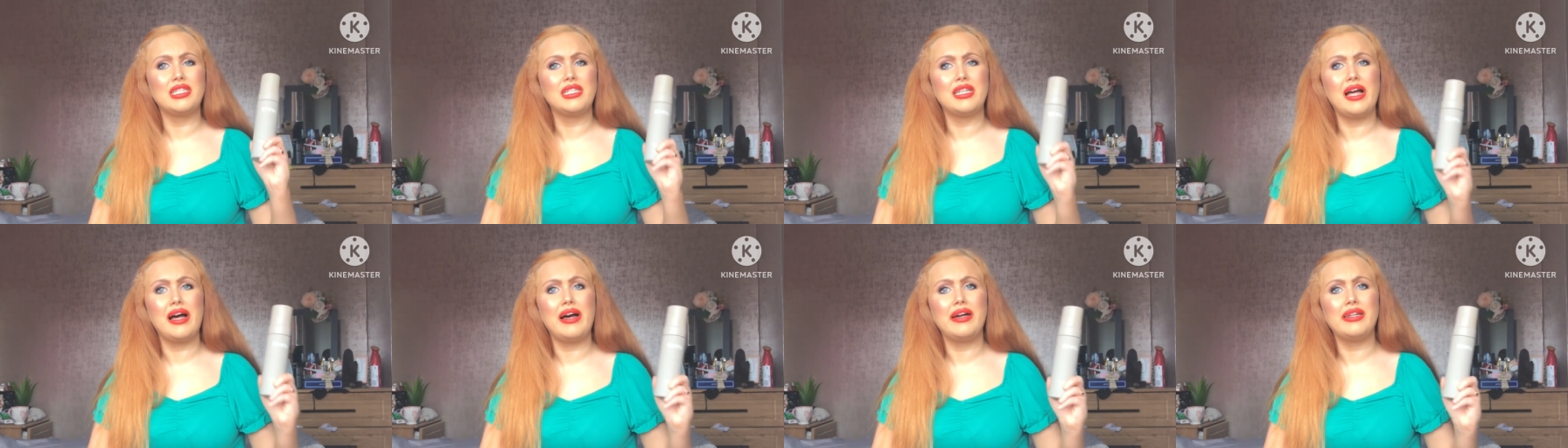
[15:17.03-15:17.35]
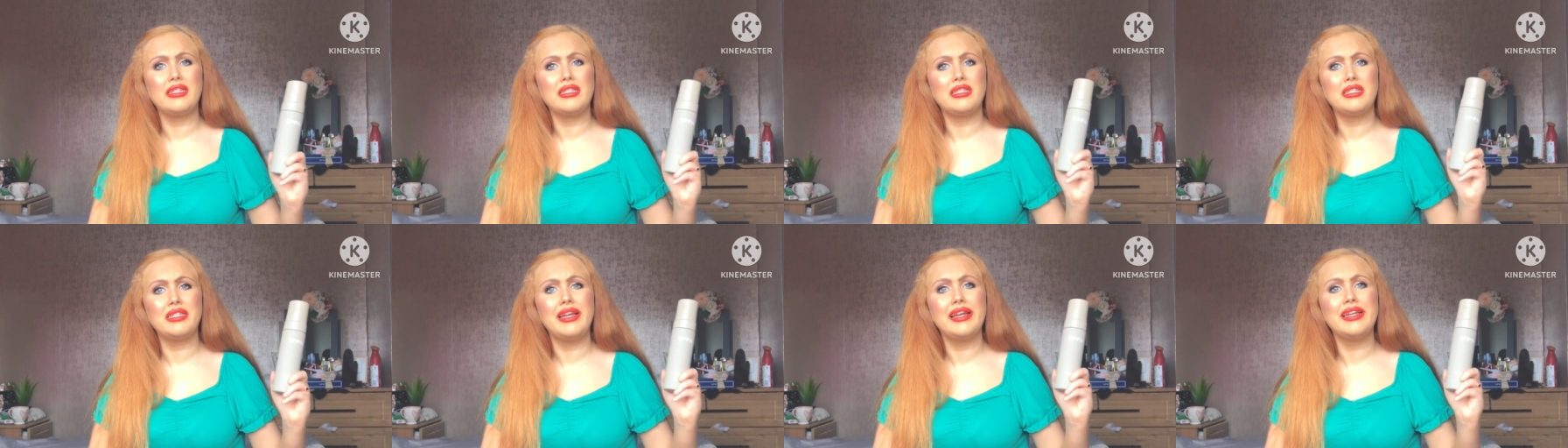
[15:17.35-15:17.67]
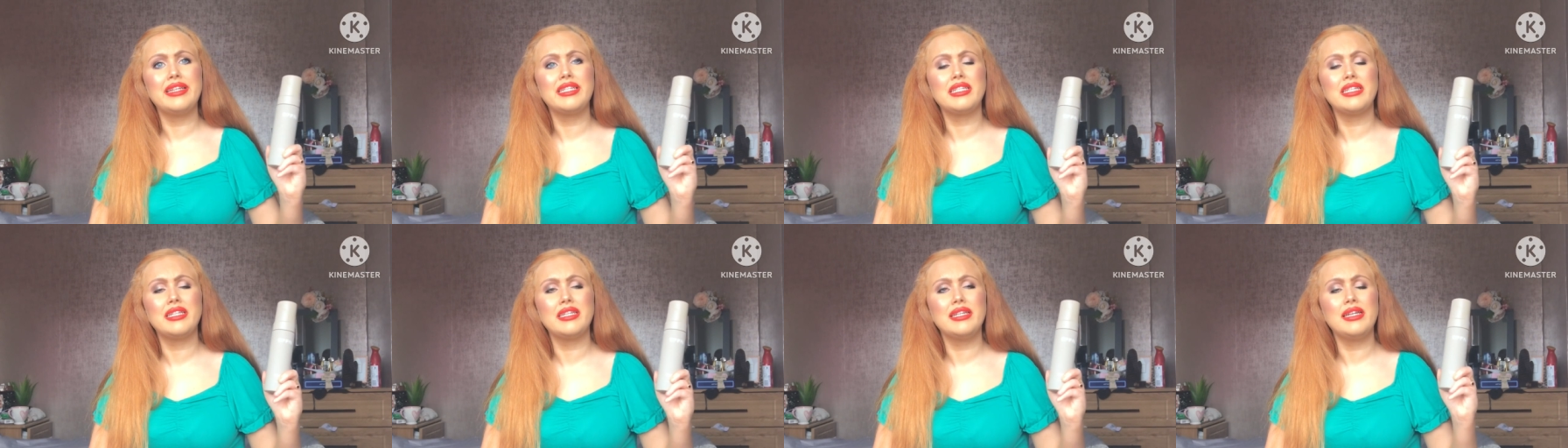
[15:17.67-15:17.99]
last
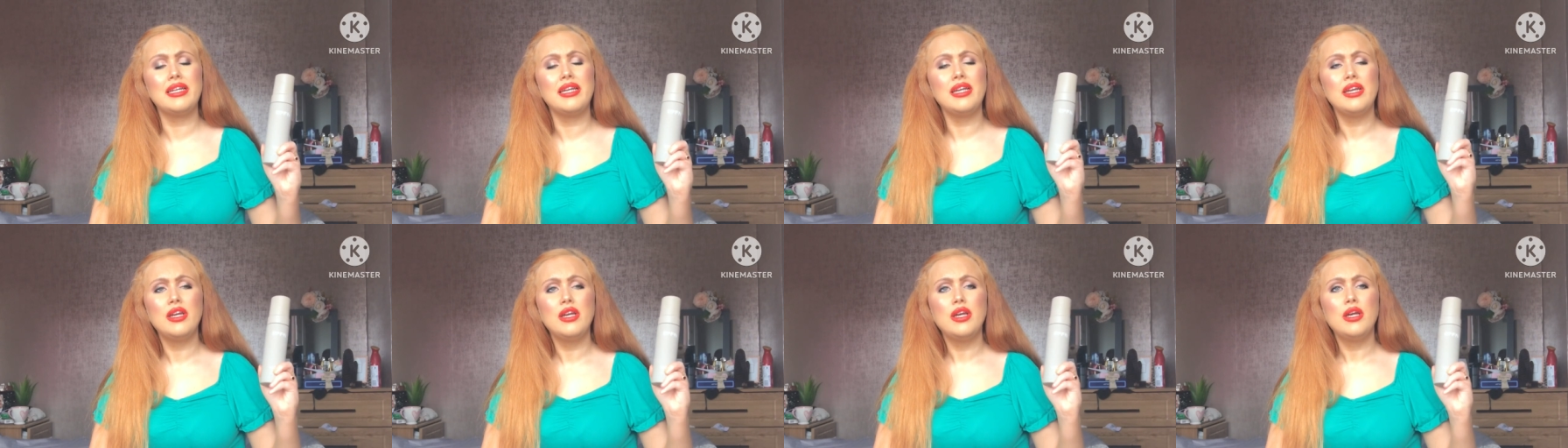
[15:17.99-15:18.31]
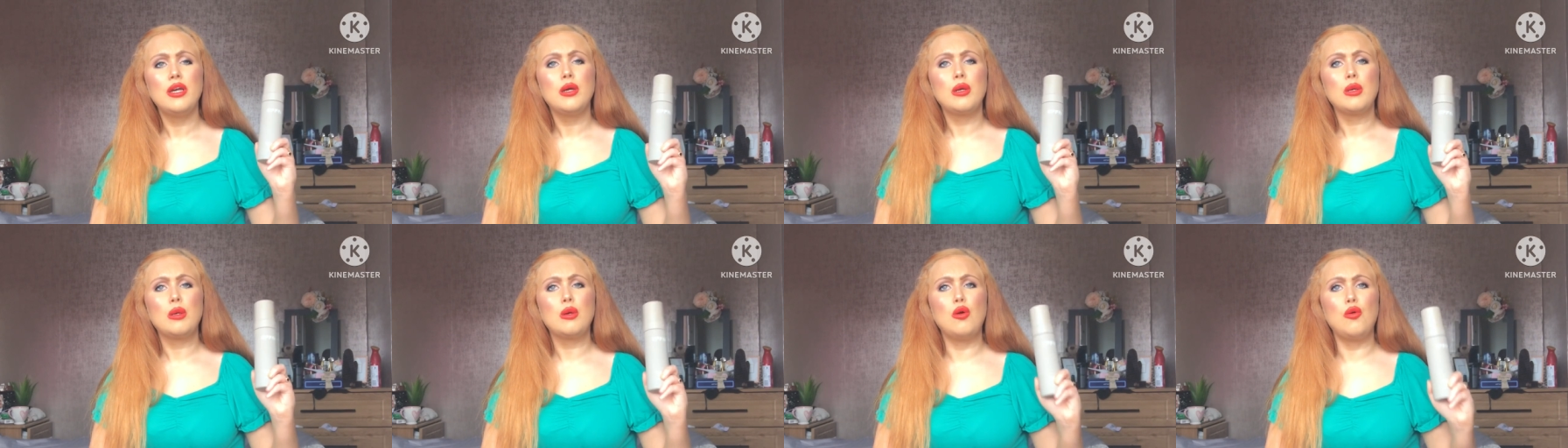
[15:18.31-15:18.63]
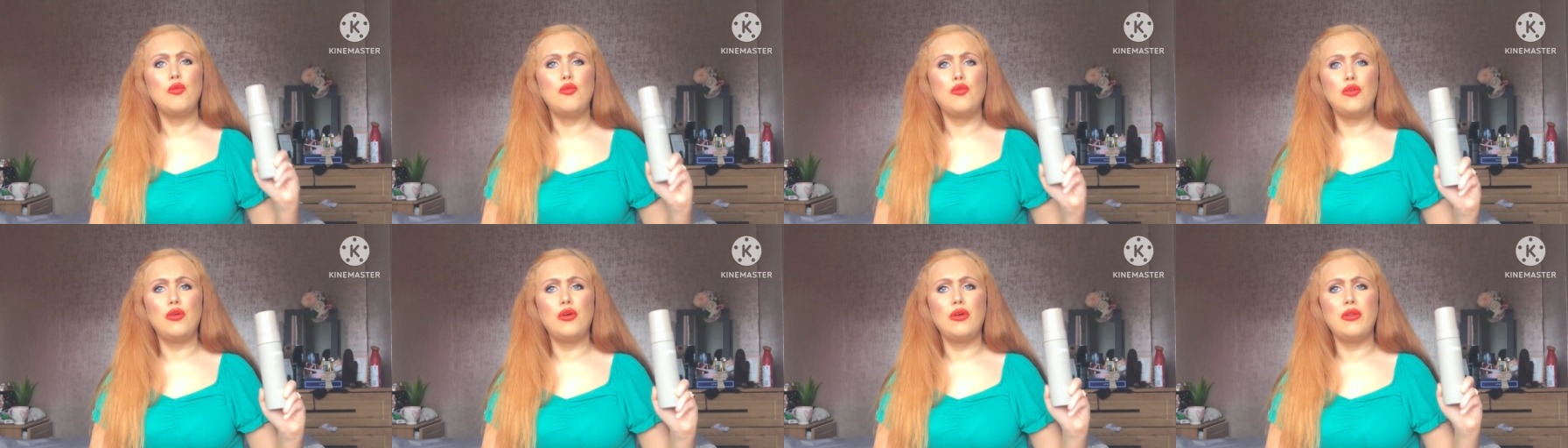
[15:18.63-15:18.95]
nicely
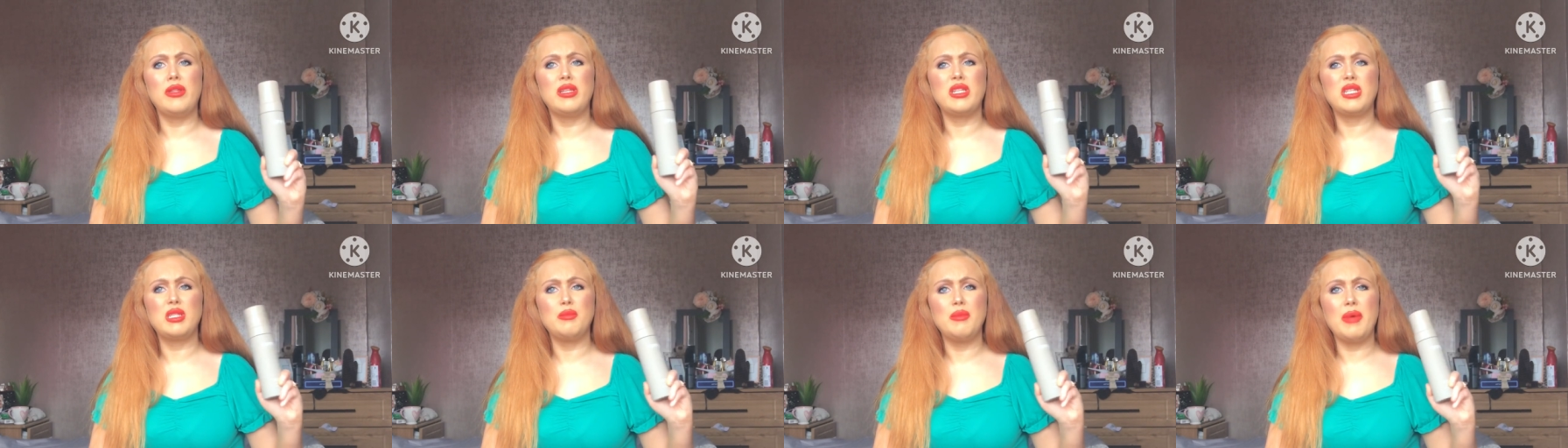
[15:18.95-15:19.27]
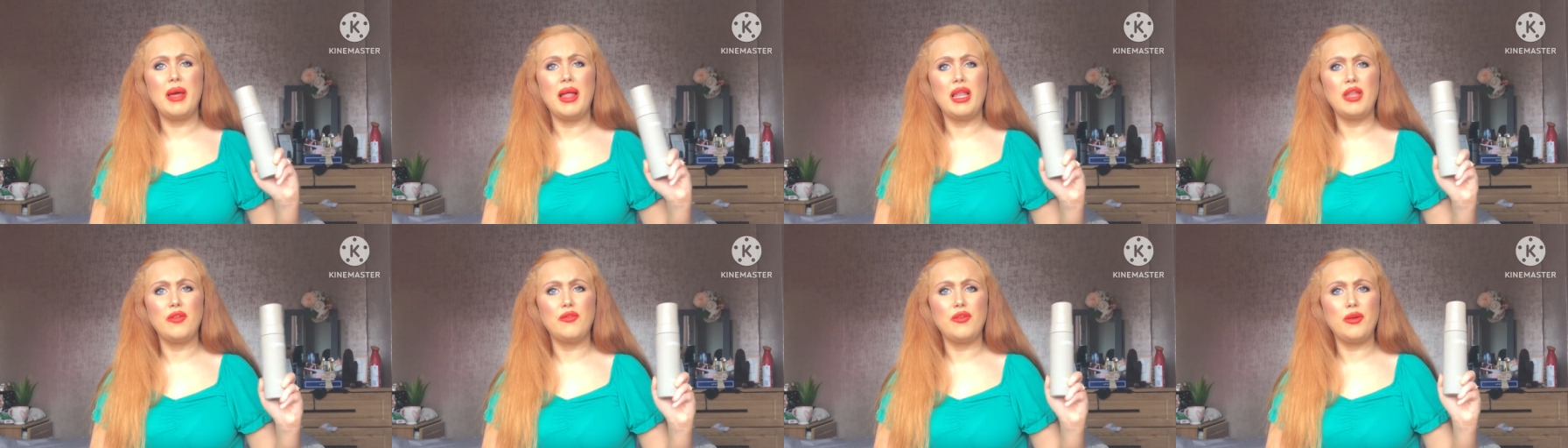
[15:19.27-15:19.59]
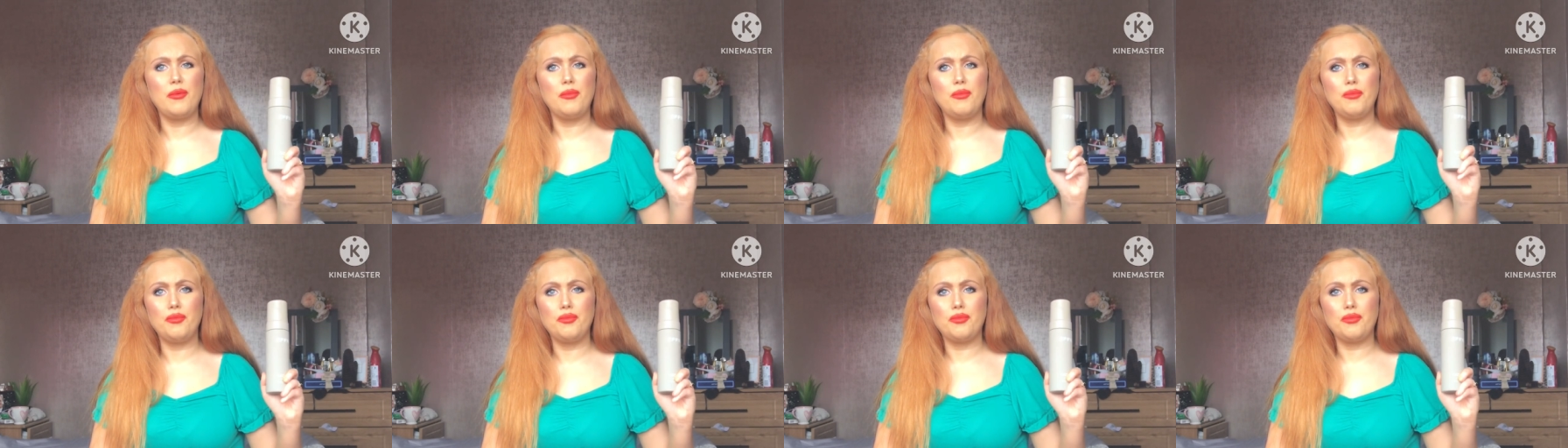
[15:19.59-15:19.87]
over the smell of it.